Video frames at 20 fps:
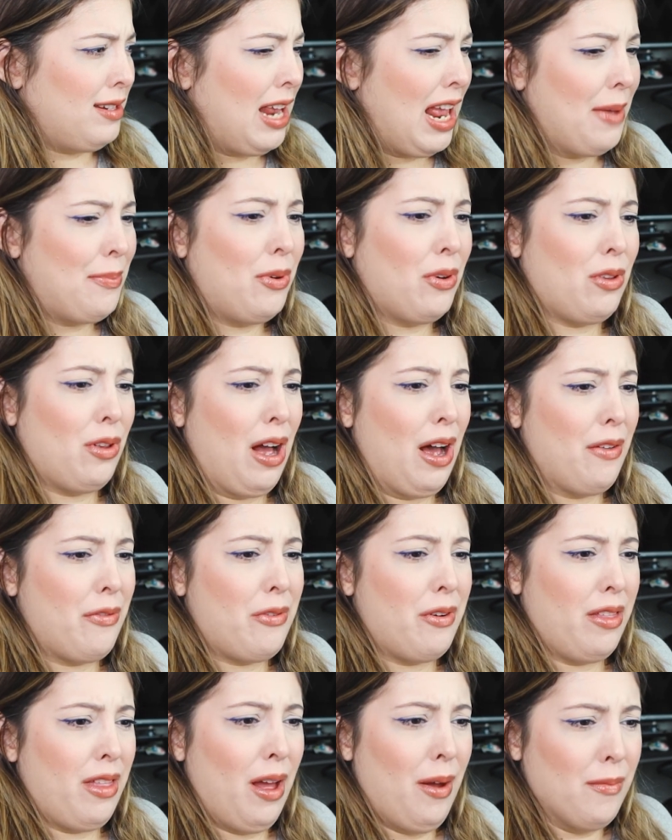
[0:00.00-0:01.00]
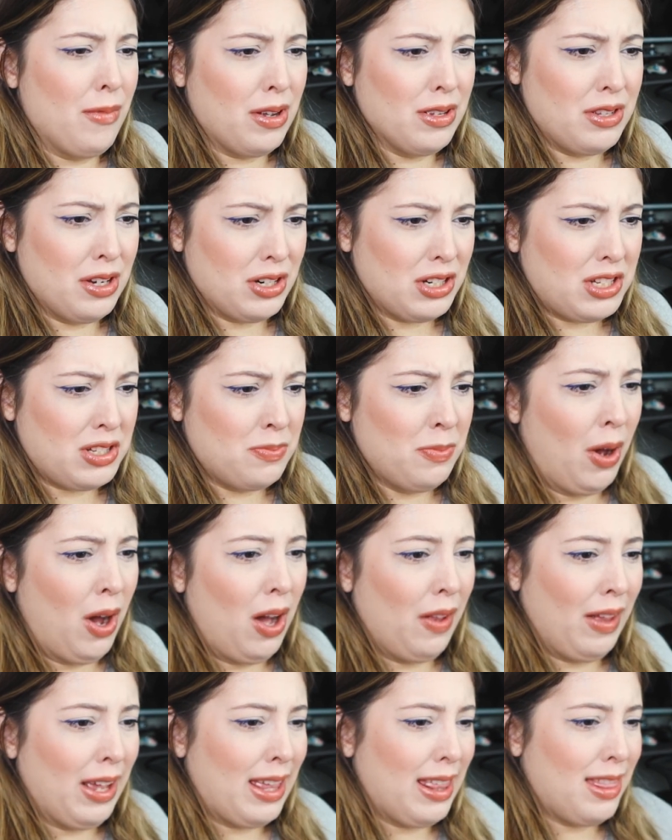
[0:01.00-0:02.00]
tablecloth for them because they're
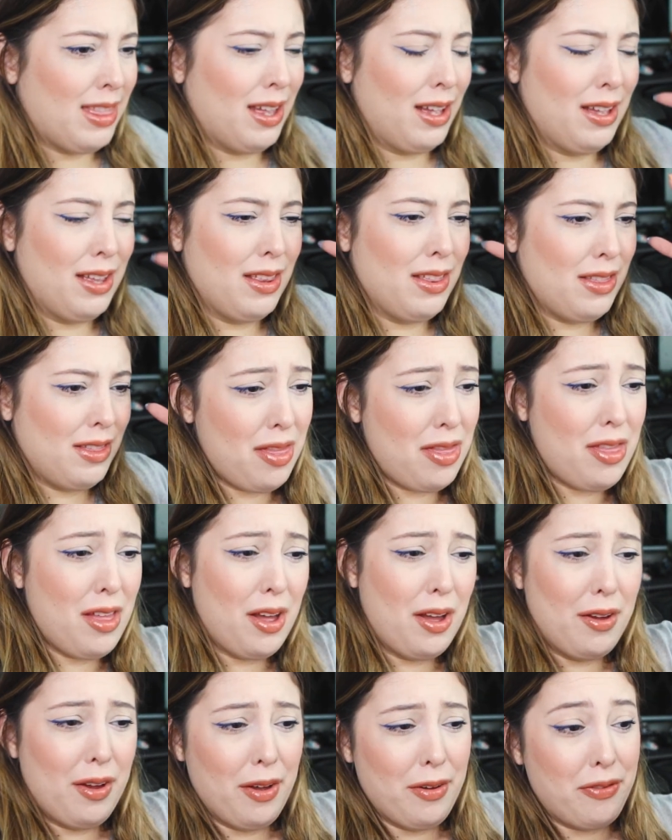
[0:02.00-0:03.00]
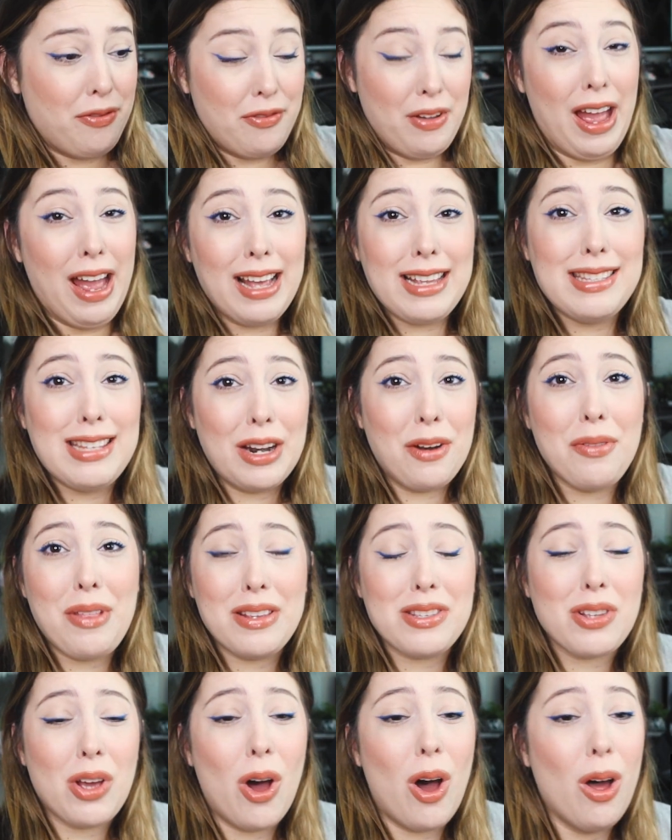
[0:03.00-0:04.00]
small. Like the effects. I don't know what
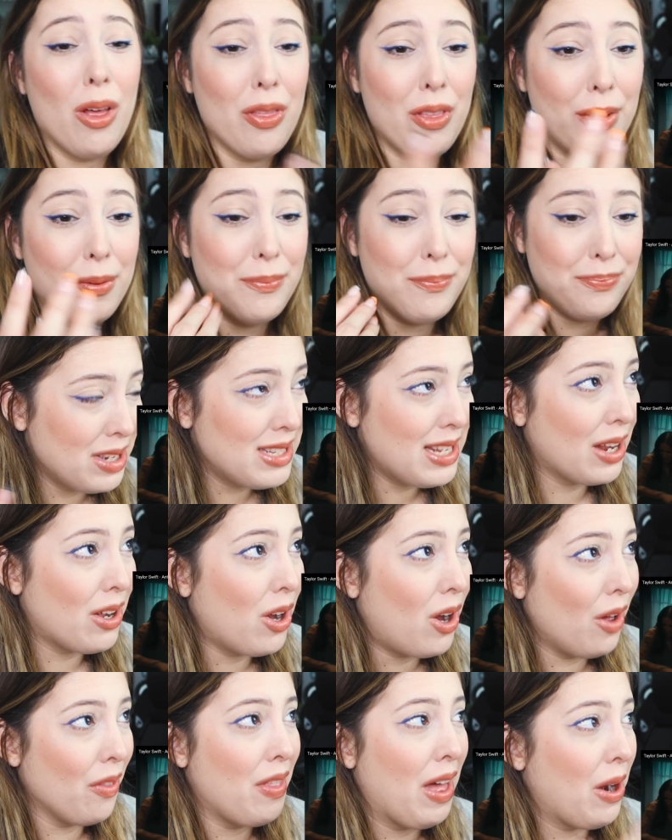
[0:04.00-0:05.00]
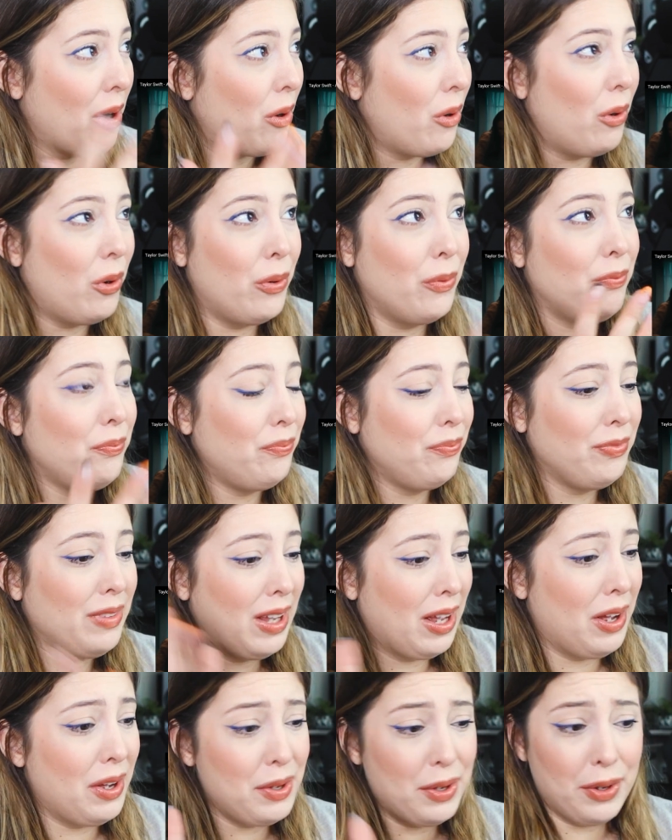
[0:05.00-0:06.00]
that's called. What is that called? That whole
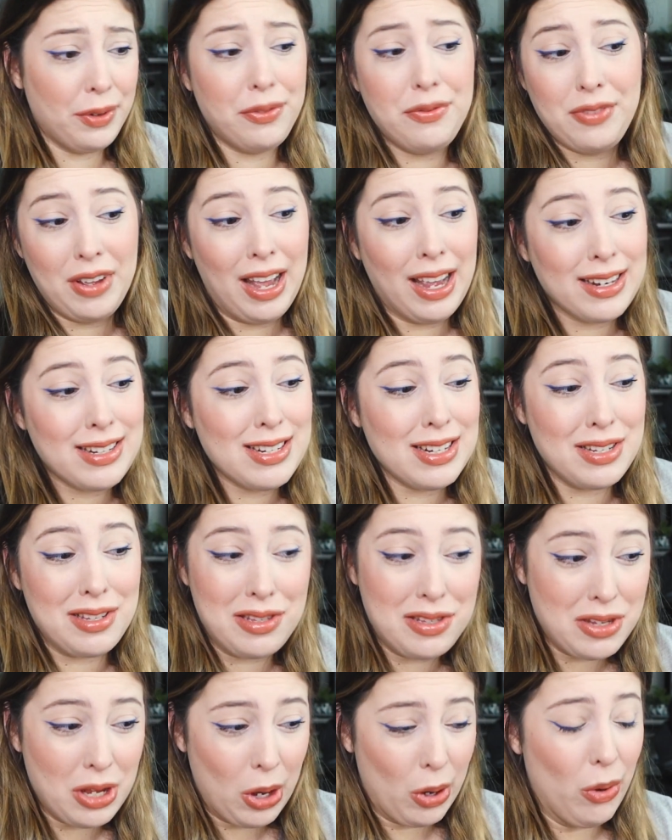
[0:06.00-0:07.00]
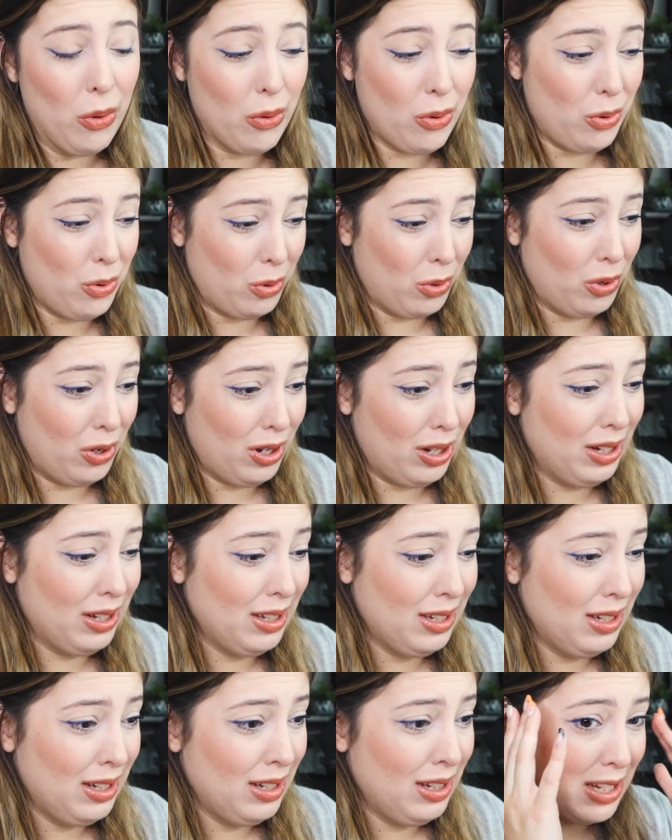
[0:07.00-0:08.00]
effect is so
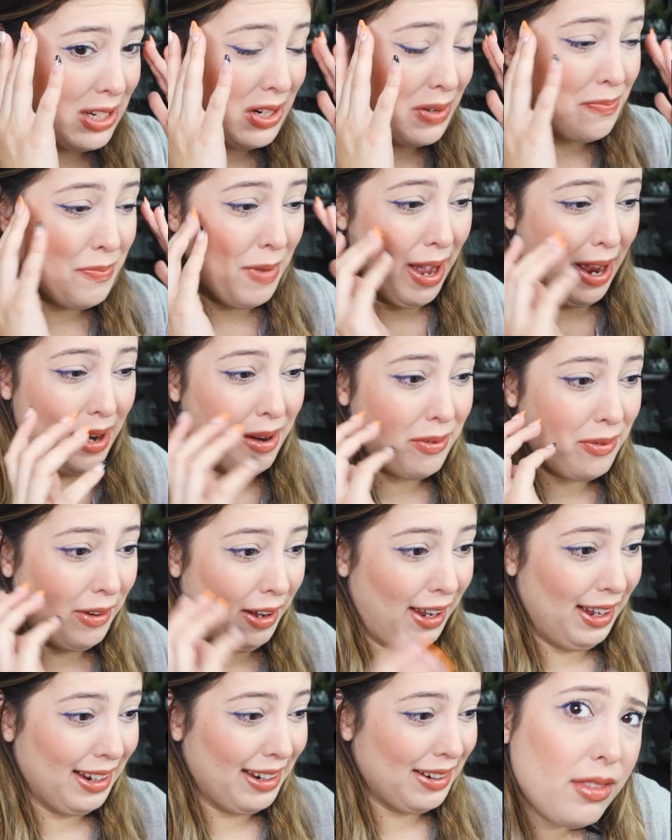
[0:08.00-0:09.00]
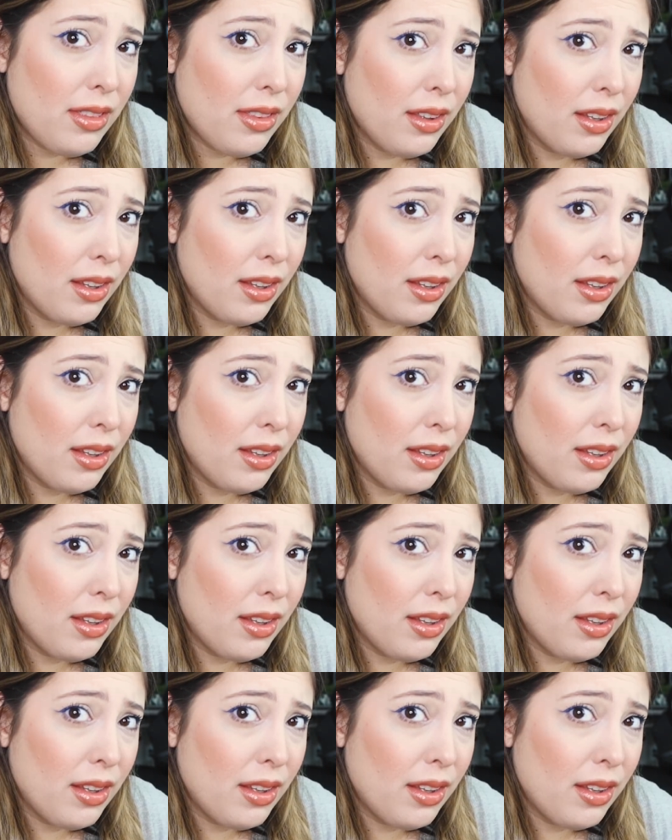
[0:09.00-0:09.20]
cool. Such a mind fuck.